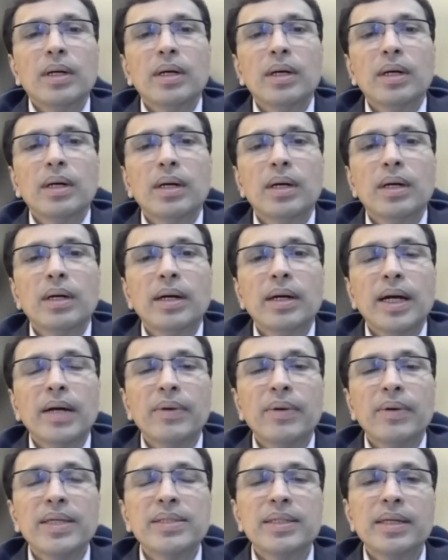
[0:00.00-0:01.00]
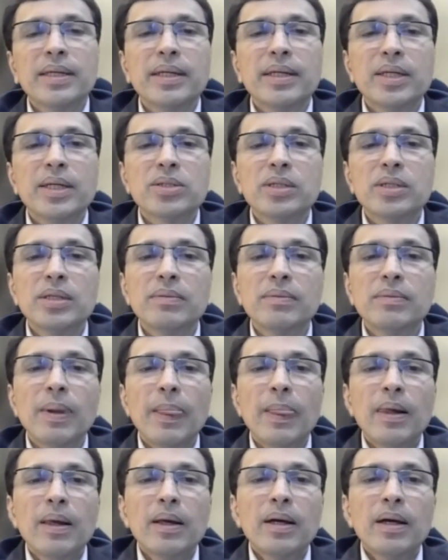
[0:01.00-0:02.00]
advertising industry
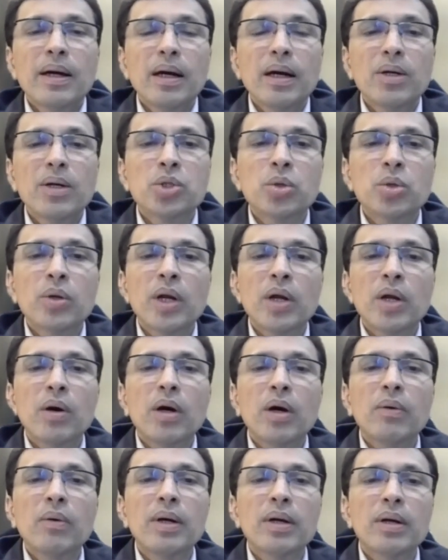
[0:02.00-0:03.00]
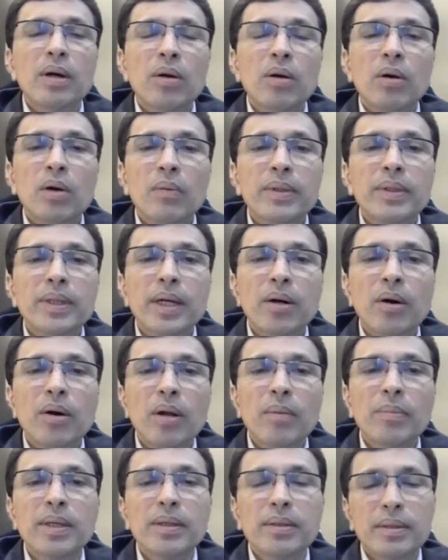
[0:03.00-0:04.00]
should recover along with the
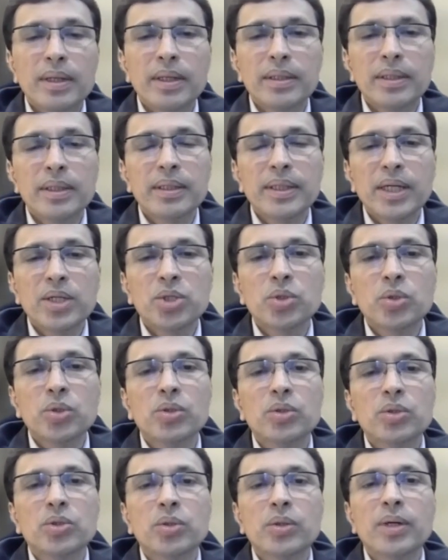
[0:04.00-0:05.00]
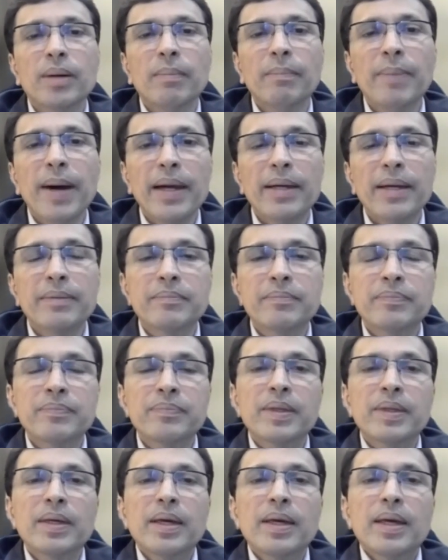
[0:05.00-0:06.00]
economy. I think that should come back.
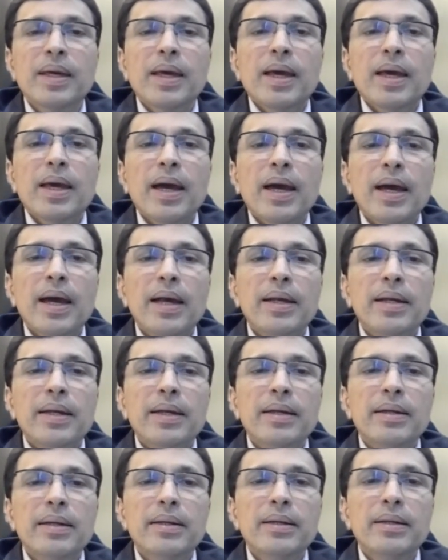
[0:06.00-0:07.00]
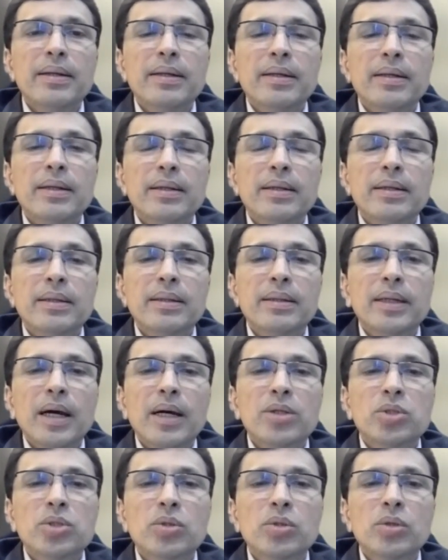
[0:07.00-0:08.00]
And
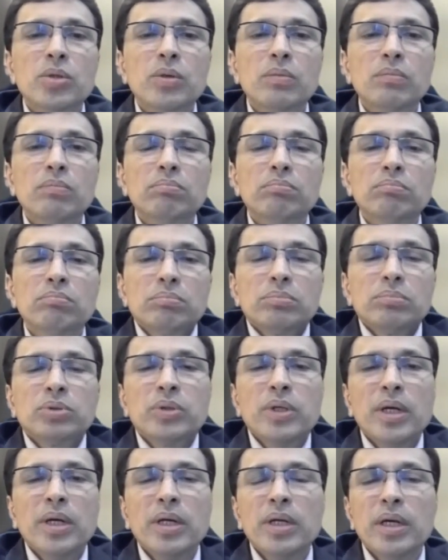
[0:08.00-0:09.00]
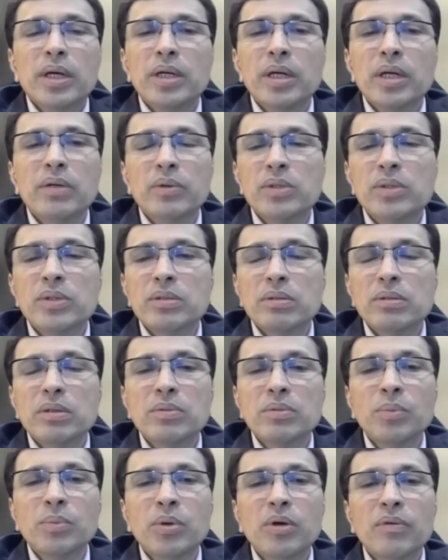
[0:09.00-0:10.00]
so it was
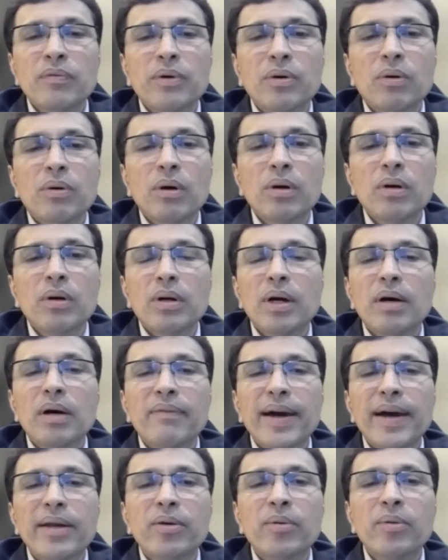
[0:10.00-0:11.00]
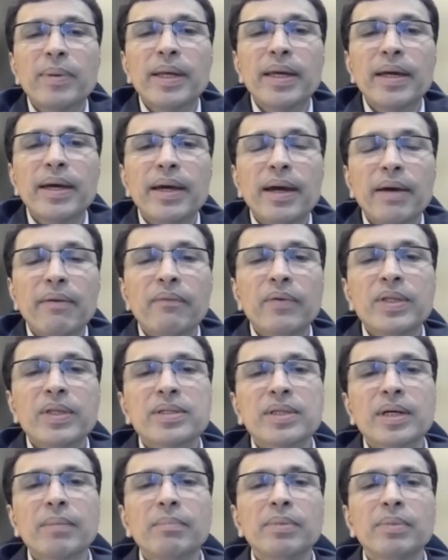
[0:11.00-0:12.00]
more of a contra value play with
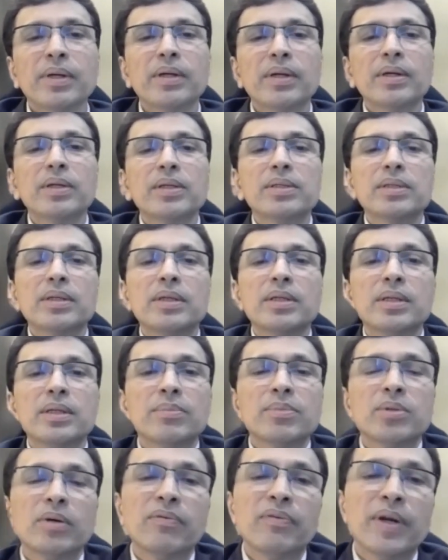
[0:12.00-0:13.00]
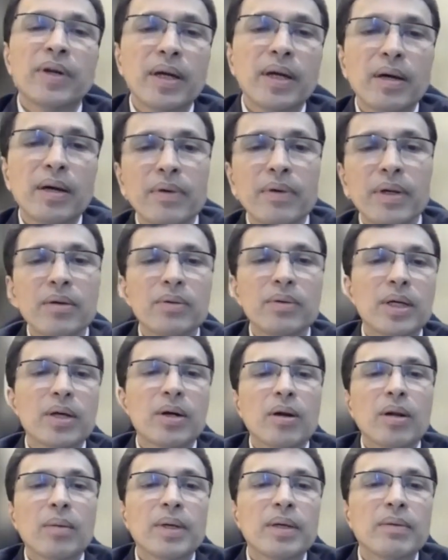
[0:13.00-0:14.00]
some triggers in terms of recovery of the
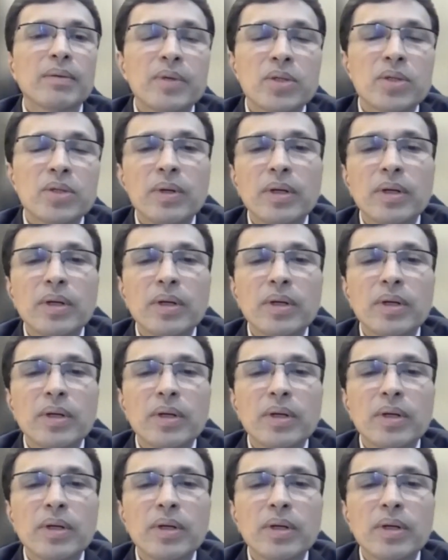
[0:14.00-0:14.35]
economy, which